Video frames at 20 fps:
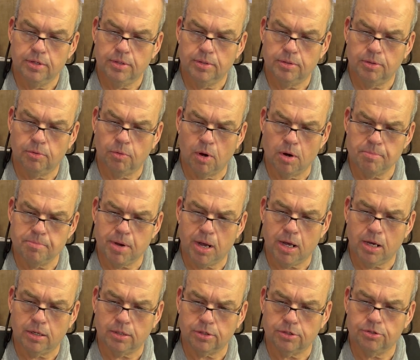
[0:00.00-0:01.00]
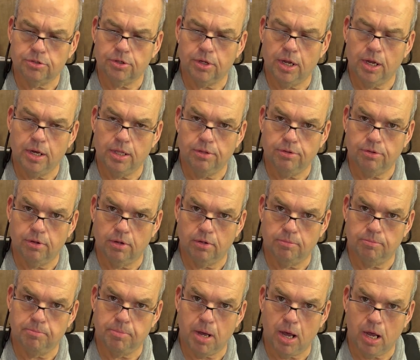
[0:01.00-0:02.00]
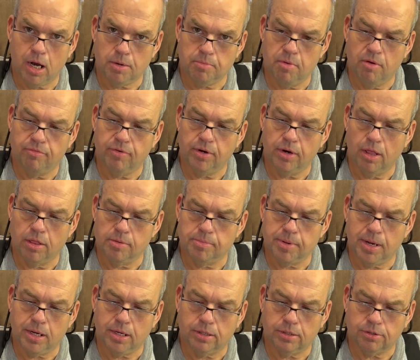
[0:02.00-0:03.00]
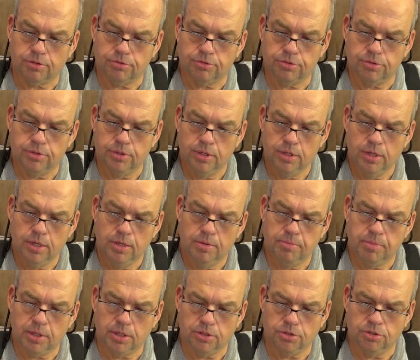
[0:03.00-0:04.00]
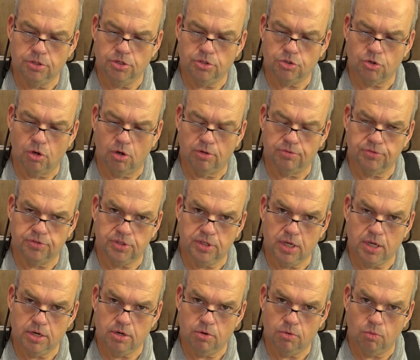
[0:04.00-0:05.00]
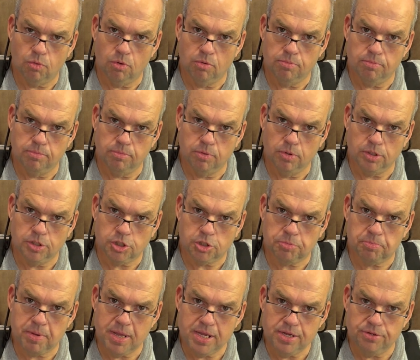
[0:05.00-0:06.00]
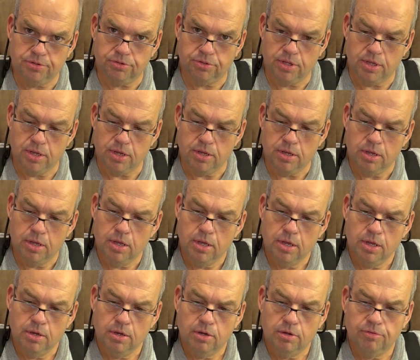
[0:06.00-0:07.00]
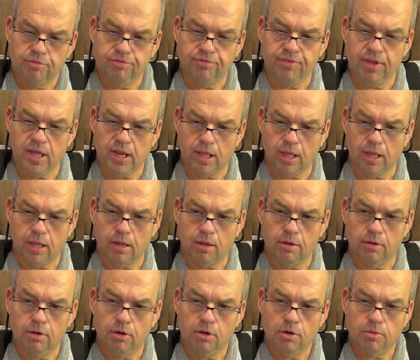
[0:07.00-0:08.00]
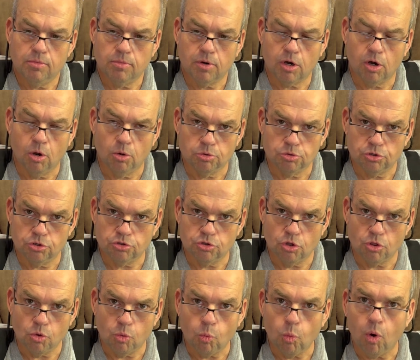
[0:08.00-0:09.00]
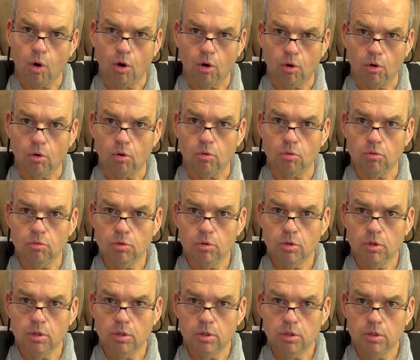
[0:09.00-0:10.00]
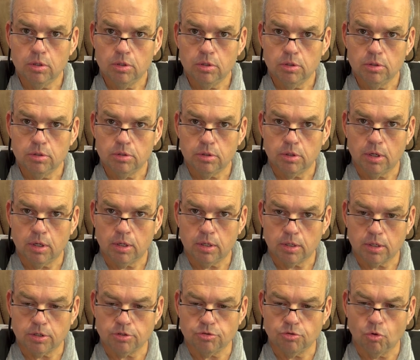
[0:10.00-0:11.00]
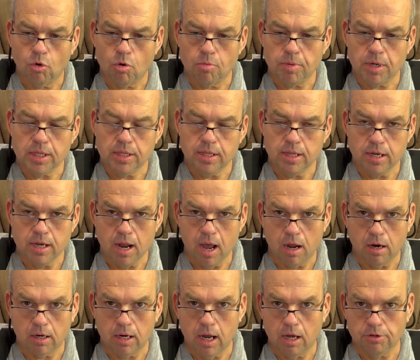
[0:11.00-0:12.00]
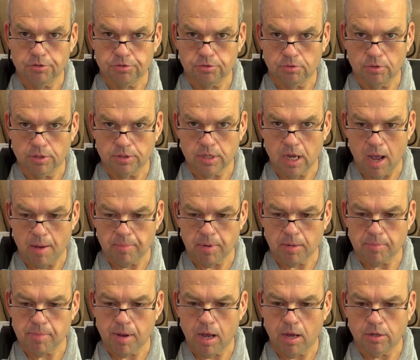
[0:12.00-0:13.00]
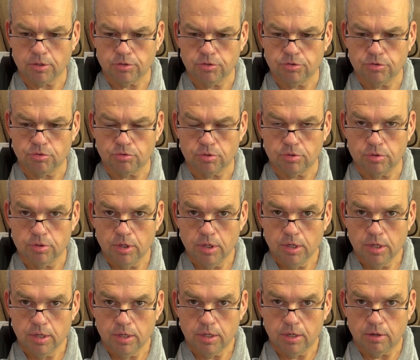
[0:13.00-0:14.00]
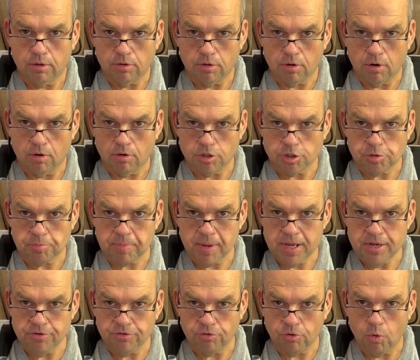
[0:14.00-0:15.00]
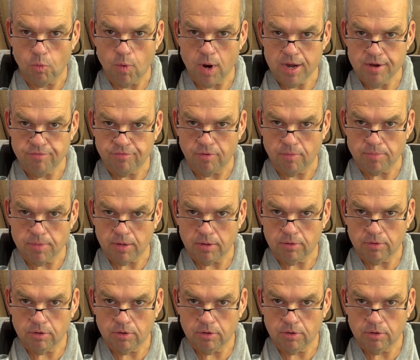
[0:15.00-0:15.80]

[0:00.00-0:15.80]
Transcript: one box and into the bottom of another box, because this offset would space the fitting closer to the wall, because normally the knockouts on the top of the boxes are spaced away from the